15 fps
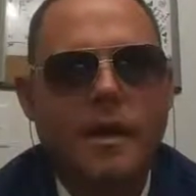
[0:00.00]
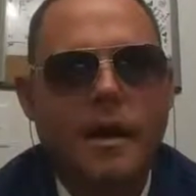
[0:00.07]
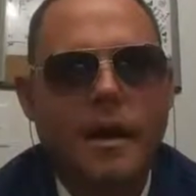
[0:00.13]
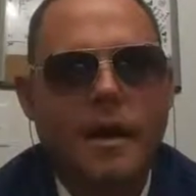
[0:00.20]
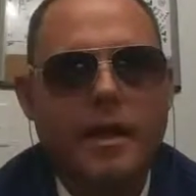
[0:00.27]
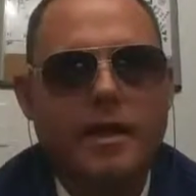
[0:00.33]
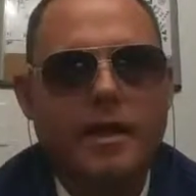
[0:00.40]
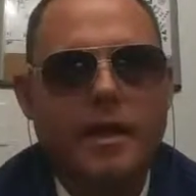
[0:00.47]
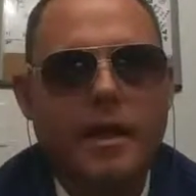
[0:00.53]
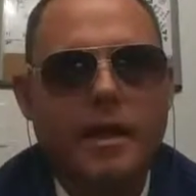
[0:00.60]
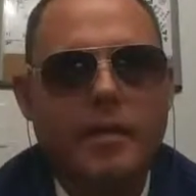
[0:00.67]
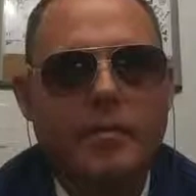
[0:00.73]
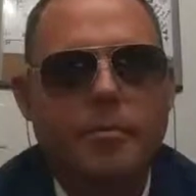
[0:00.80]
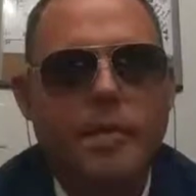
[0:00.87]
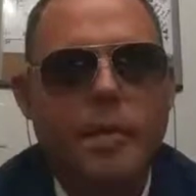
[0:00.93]
and
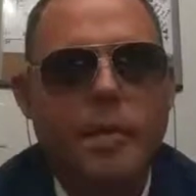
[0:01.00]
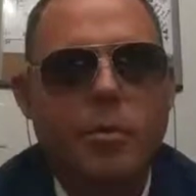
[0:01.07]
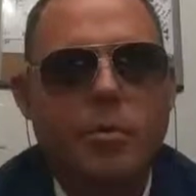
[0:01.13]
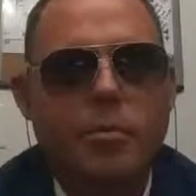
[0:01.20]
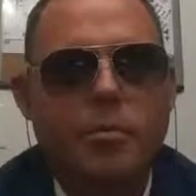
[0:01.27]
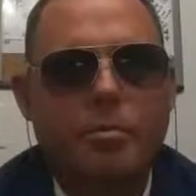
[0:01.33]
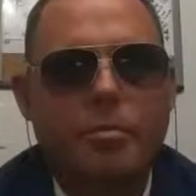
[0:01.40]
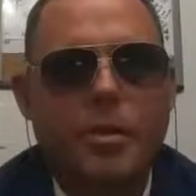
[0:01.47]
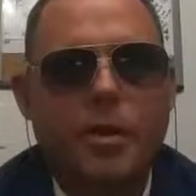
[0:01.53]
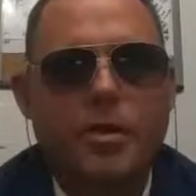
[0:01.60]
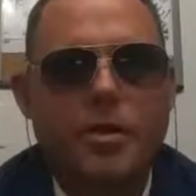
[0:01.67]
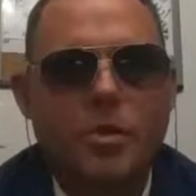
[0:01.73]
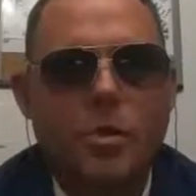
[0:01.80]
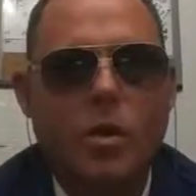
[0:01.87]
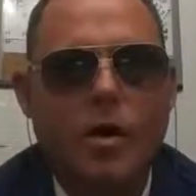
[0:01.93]
you know, pretty
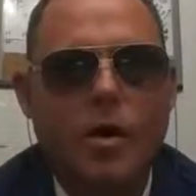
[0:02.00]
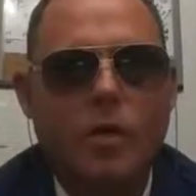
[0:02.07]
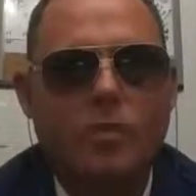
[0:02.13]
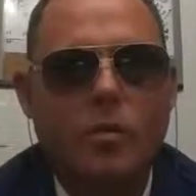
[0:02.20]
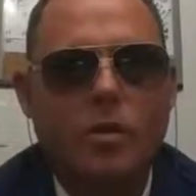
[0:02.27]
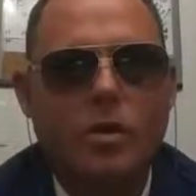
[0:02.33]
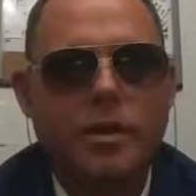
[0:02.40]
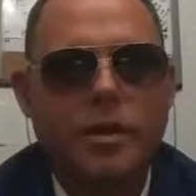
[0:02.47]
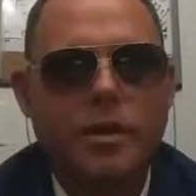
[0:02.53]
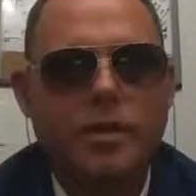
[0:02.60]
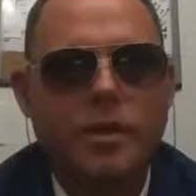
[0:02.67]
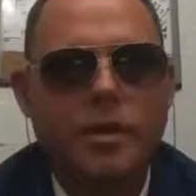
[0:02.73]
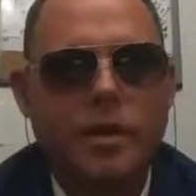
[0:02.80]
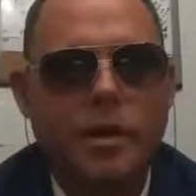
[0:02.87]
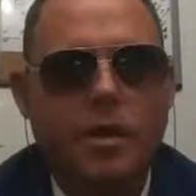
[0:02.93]
much wanted everyone to leave
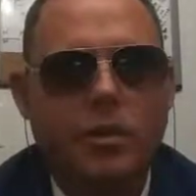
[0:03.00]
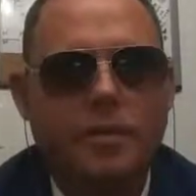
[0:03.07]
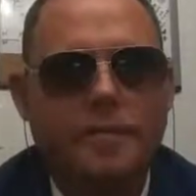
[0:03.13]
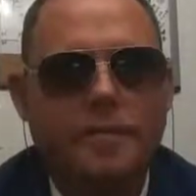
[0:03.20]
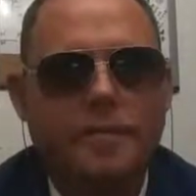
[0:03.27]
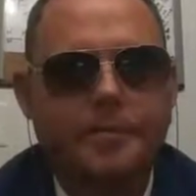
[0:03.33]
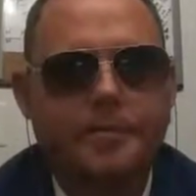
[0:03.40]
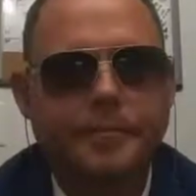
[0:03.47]
her alone.